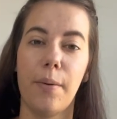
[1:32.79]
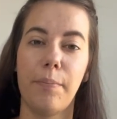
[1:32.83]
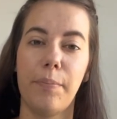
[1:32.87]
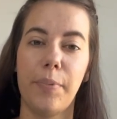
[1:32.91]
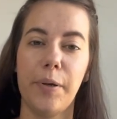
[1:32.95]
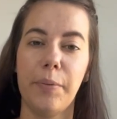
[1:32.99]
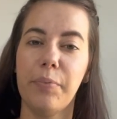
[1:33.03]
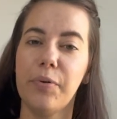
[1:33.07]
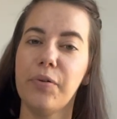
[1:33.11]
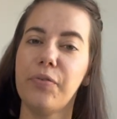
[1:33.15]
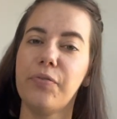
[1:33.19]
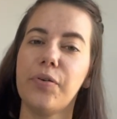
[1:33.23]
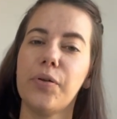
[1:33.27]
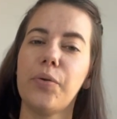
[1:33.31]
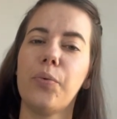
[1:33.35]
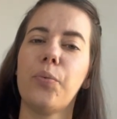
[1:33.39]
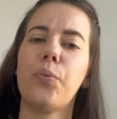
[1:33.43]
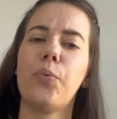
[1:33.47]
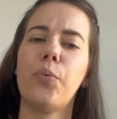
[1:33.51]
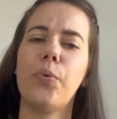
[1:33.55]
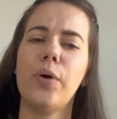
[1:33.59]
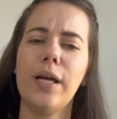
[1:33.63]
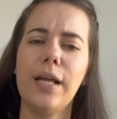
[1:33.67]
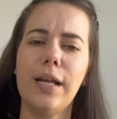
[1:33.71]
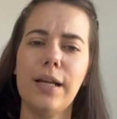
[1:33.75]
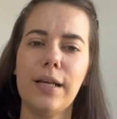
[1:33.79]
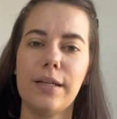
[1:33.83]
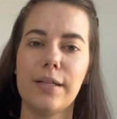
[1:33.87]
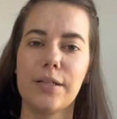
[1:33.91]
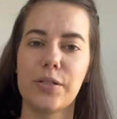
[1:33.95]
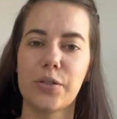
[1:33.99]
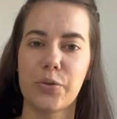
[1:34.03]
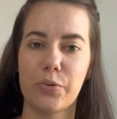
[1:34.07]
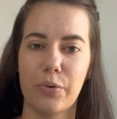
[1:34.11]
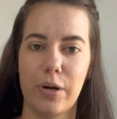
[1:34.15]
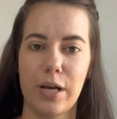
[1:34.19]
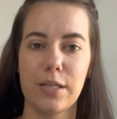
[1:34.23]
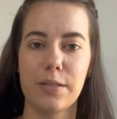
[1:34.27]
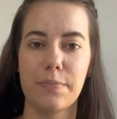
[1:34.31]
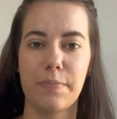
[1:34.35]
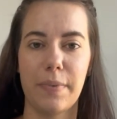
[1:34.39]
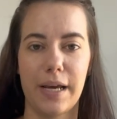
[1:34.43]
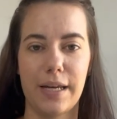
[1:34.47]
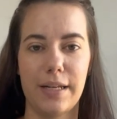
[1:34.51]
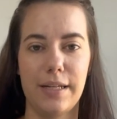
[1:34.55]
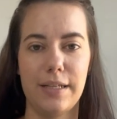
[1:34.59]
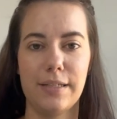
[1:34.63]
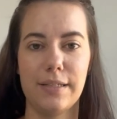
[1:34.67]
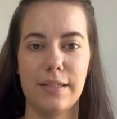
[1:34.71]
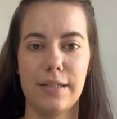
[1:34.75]
people feel really distressed
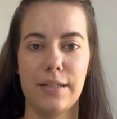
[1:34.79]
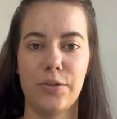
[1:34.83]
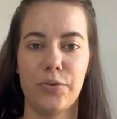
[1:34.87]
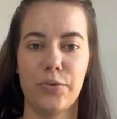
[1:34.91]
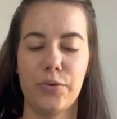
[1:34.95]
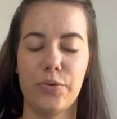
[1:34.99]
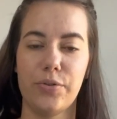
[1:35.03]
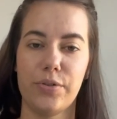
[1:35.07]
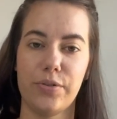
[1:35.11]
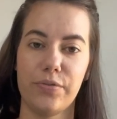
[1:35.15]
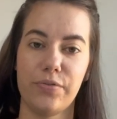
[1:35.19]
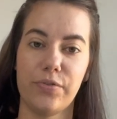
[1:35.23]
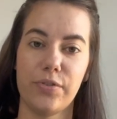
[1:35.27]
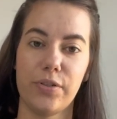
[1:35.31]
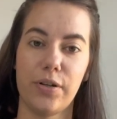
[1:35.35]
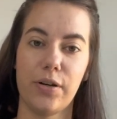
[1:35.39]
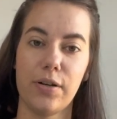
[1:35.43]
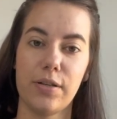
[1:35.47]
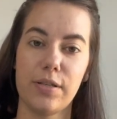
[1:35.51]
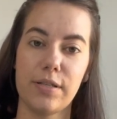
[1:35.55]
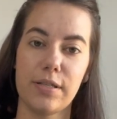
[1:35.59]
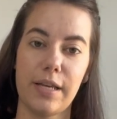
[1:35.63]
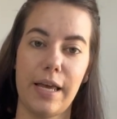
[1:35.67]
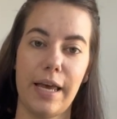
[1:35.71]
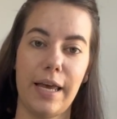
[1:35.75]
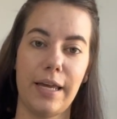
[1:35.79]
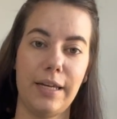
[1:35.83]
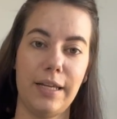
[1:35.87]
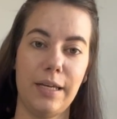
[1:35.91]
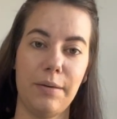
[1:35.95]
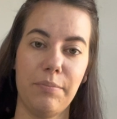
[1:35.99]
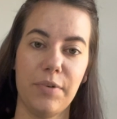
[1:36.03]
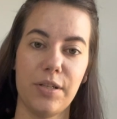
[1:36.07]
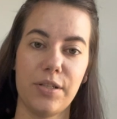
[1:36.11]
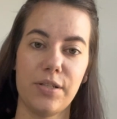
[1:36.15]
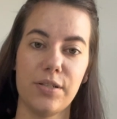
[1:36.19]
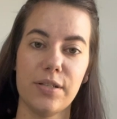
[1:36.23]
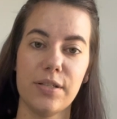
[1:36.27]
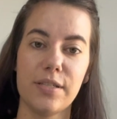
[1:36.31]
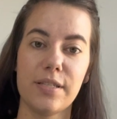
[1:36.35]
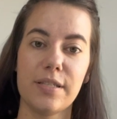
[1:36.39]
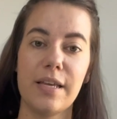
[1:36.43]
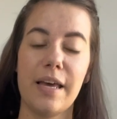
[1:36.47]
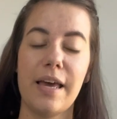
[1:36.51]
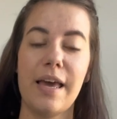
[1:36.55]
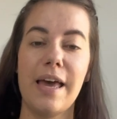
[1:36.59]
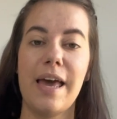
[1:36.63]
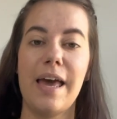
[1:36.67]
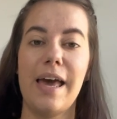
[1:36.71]
by these intrusive thoughts and images